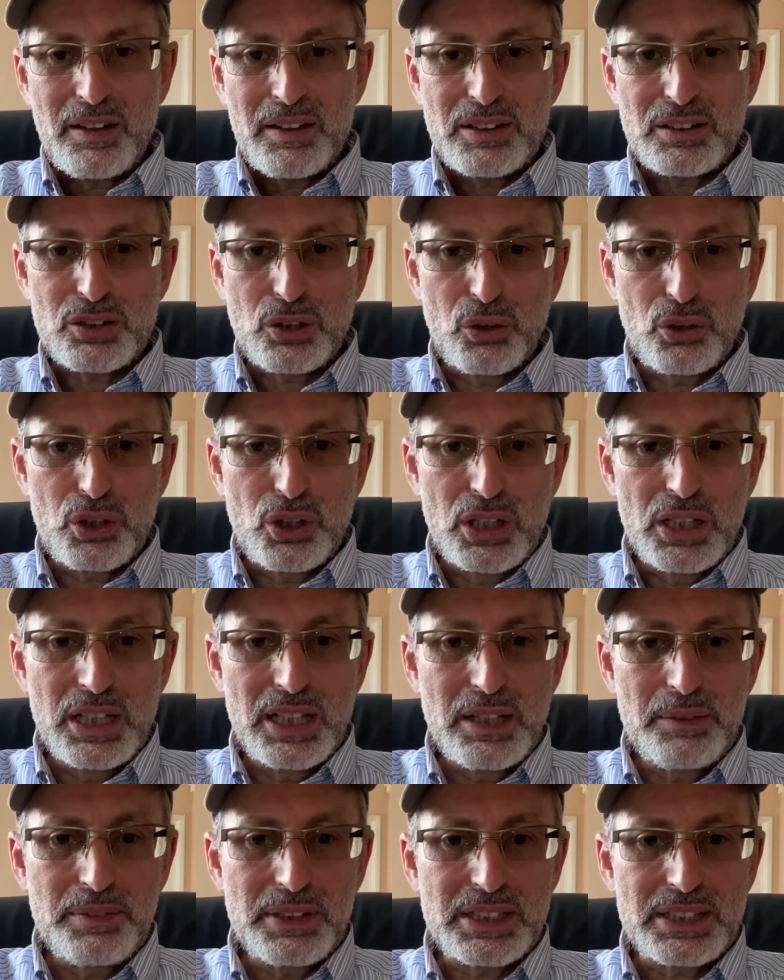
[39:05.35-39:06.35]
so you're
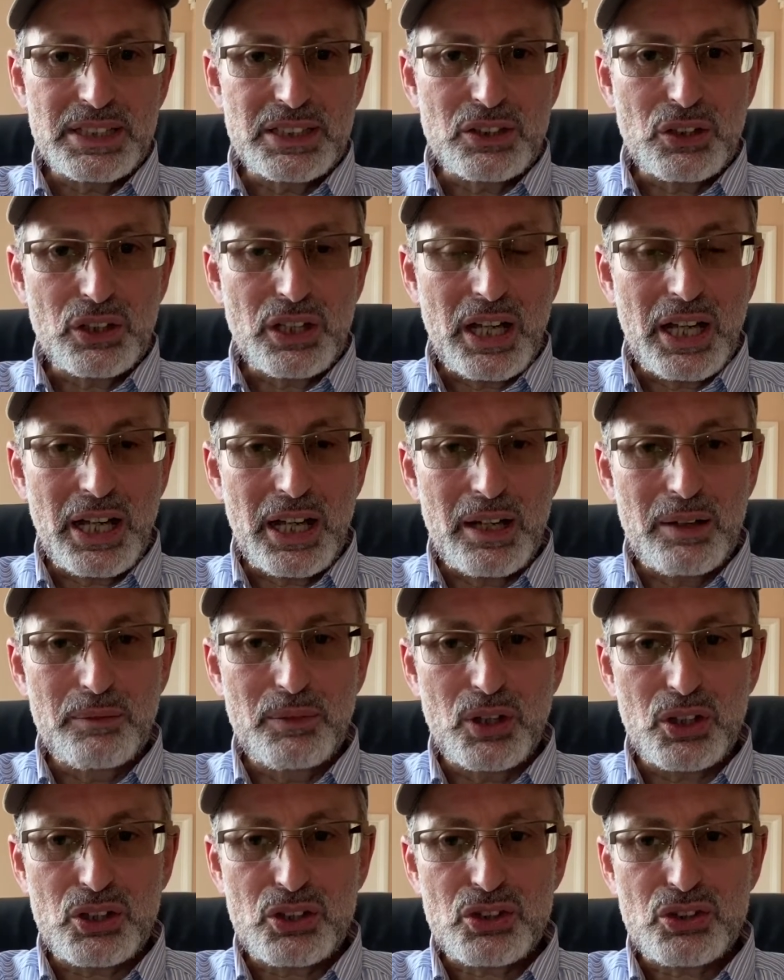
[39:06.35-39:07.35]
limited on how
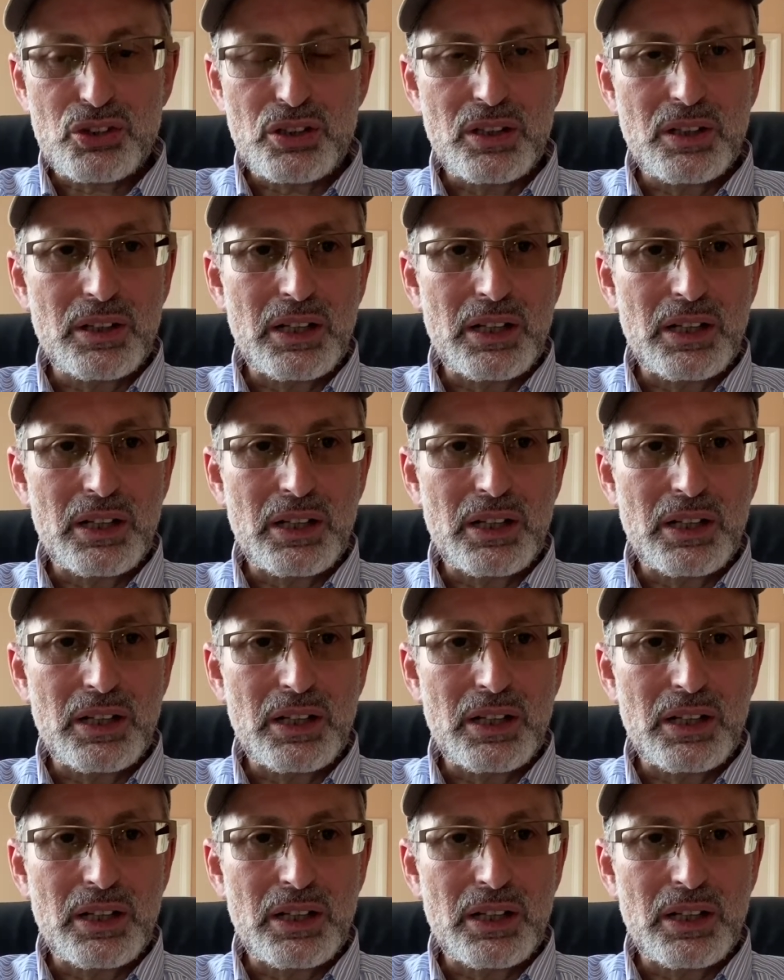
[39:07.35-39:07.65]
much,